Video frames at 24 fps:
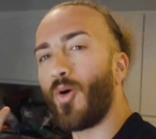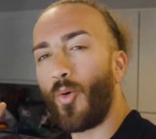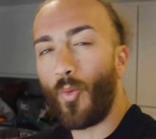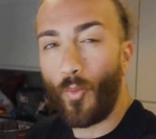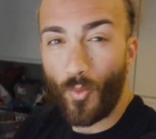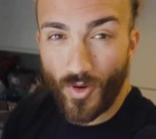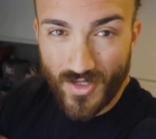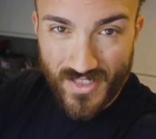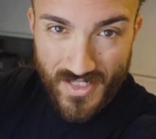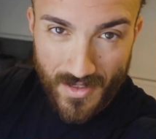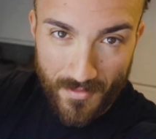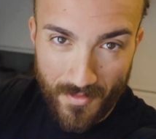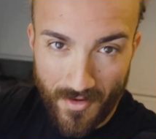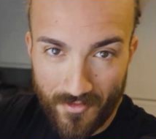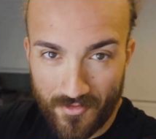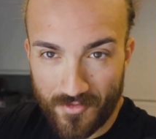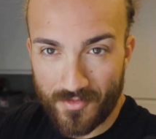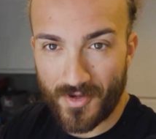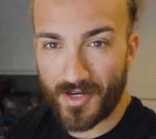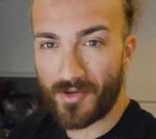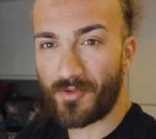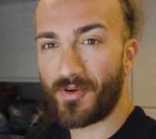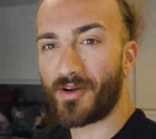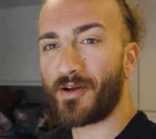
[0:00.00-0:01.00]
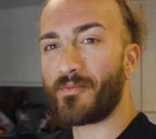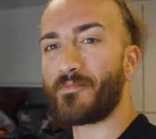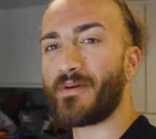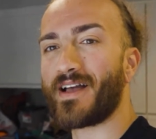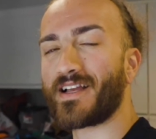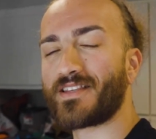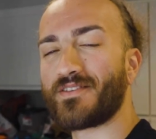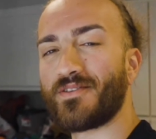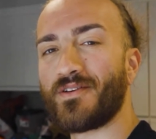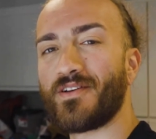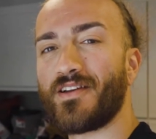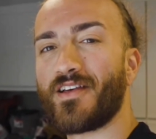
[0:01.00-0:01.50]
What's up everybody, welcome
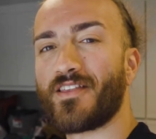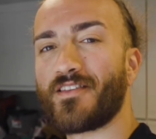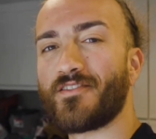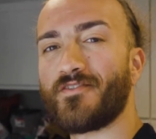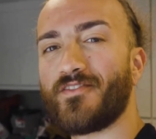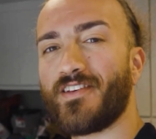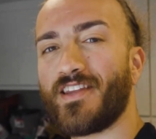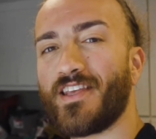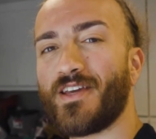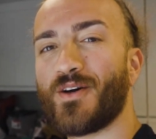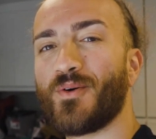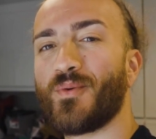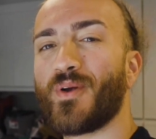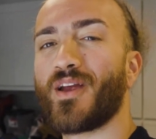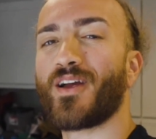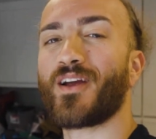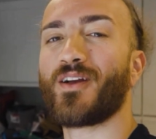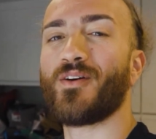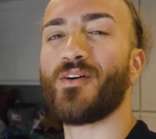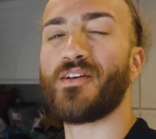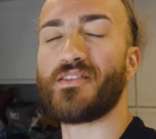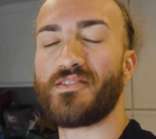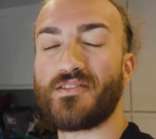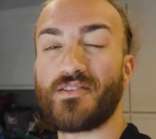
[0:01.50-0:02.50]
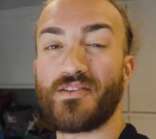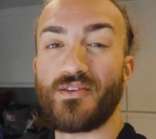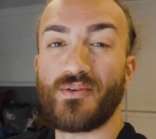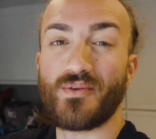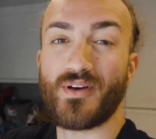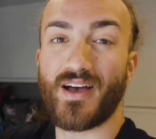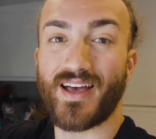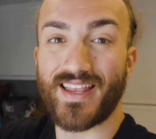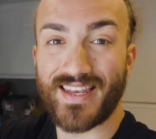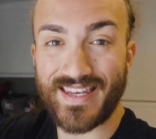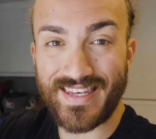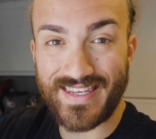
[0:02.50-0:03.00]
back to another video. We are going to
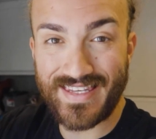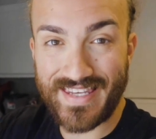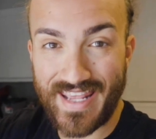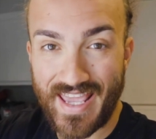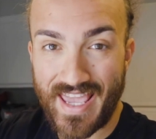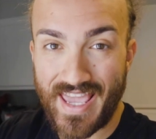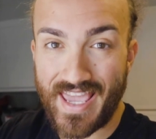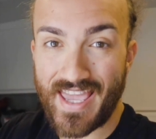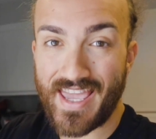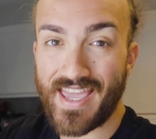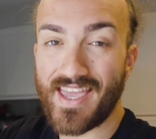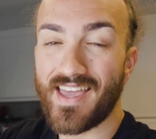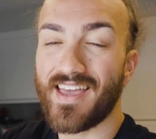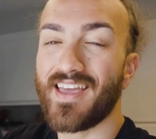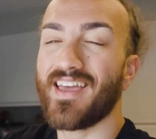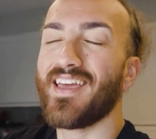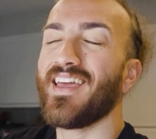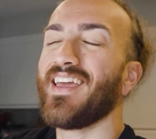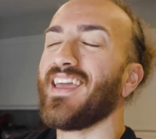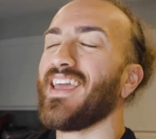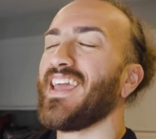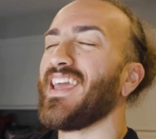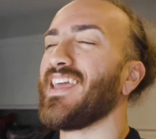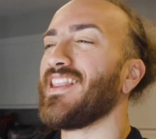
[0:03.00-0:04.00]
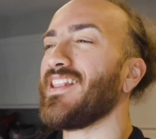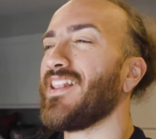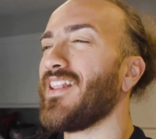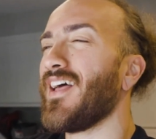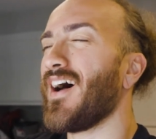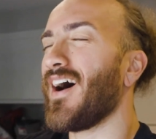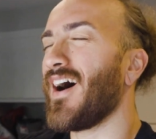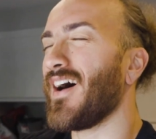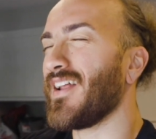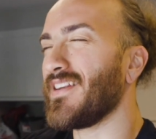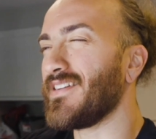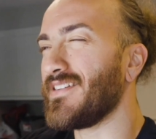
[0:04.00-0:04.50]
do a day
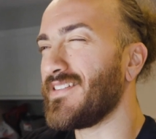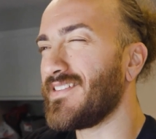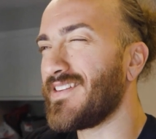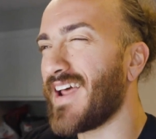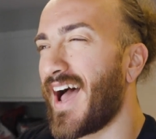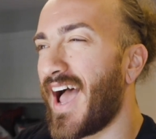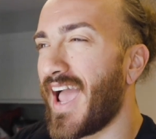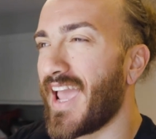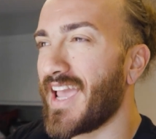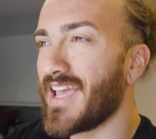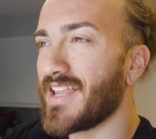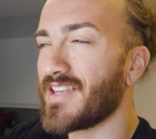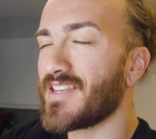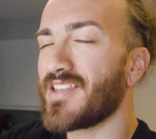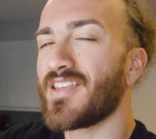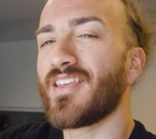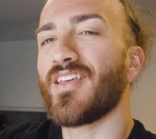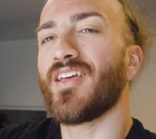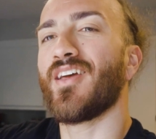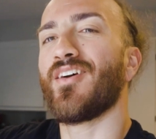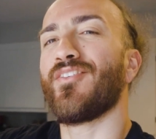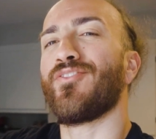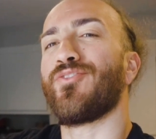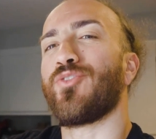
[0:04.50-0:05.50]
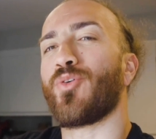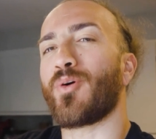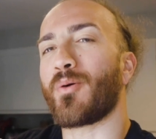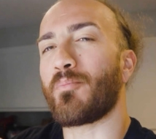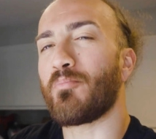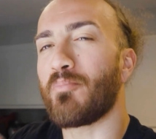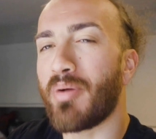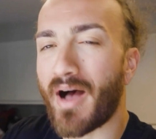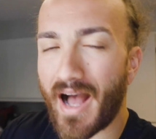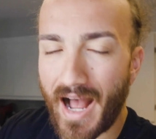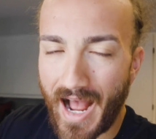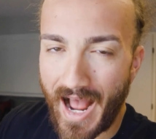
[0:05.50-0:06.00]
in a diet for
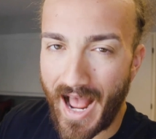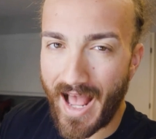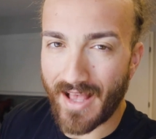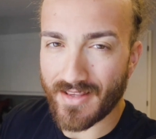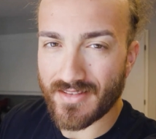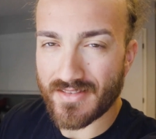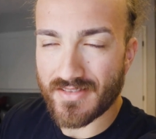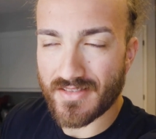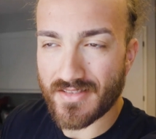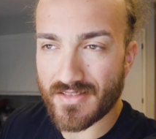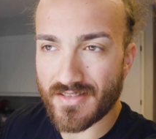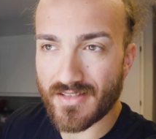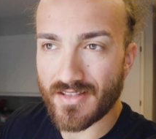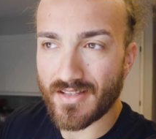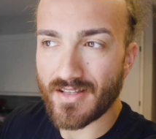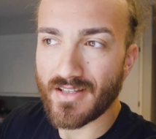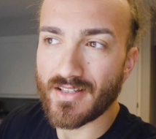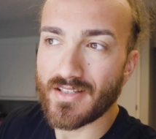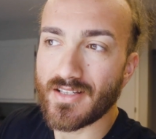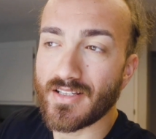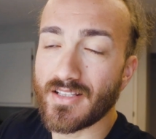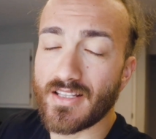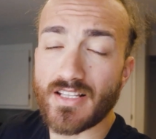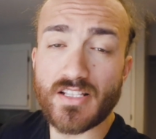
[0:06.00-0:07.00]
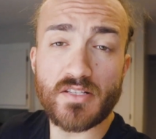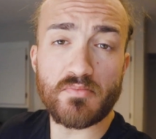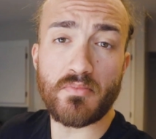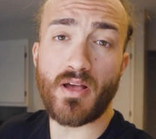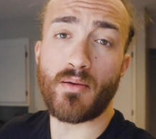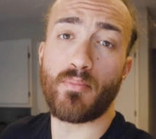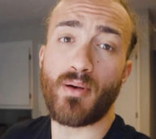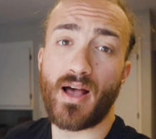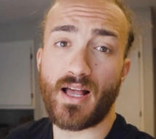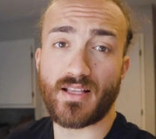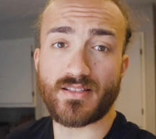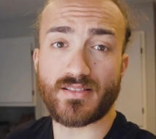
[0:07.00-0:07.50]
POTS. This is my
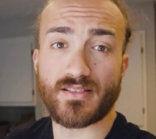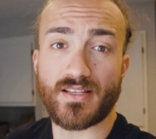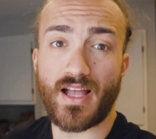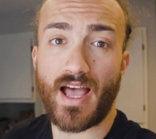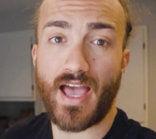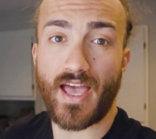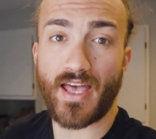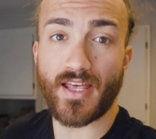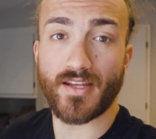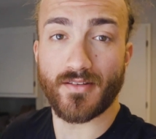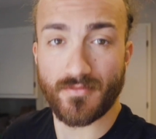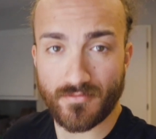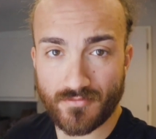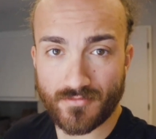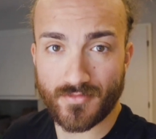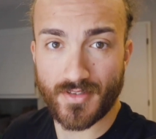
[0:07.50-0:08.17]
POTS diet.